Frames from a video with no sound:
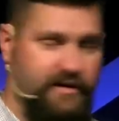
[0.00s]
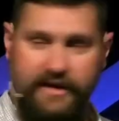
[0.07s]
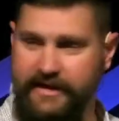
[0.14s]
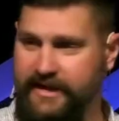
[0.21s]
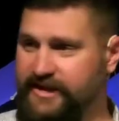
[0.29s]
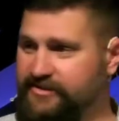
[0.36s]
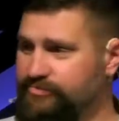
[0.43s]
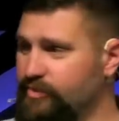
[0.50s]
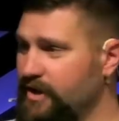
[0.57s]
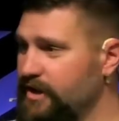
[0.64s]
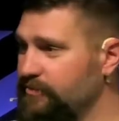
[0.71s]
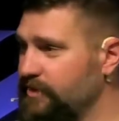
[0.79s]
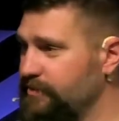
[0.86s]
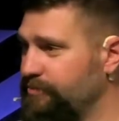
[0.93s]
And guess
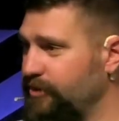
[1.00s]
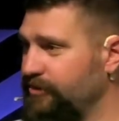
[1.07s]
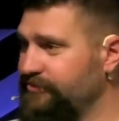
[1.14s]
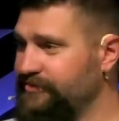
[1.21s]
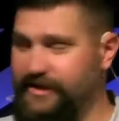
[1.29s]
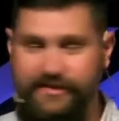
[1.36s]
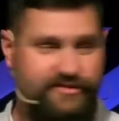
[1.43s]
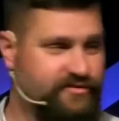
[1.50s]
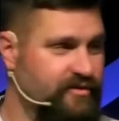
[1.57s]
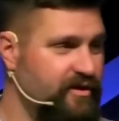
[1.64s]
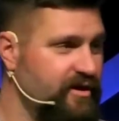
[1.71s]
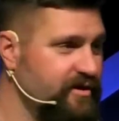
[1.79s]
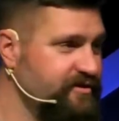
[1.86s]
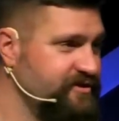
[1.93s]
what? When a person gets
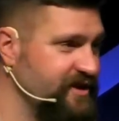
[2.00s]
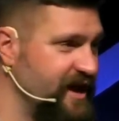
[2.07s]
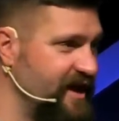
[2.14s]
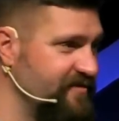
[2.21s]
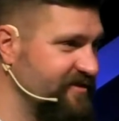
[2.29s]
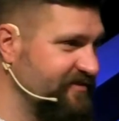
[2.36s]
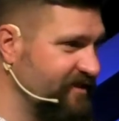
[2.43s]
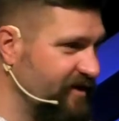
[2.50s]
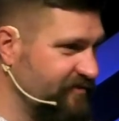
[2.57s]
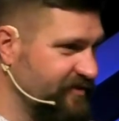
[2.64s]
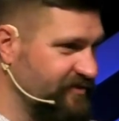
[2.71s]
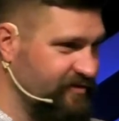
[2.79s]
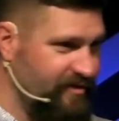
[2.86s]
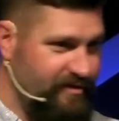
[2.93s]
drunk, do you have any self
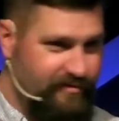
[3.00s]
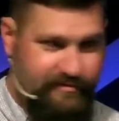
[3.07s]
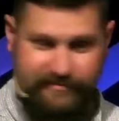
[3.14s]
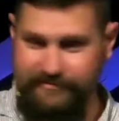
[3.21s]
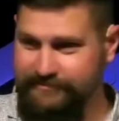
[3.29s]
control?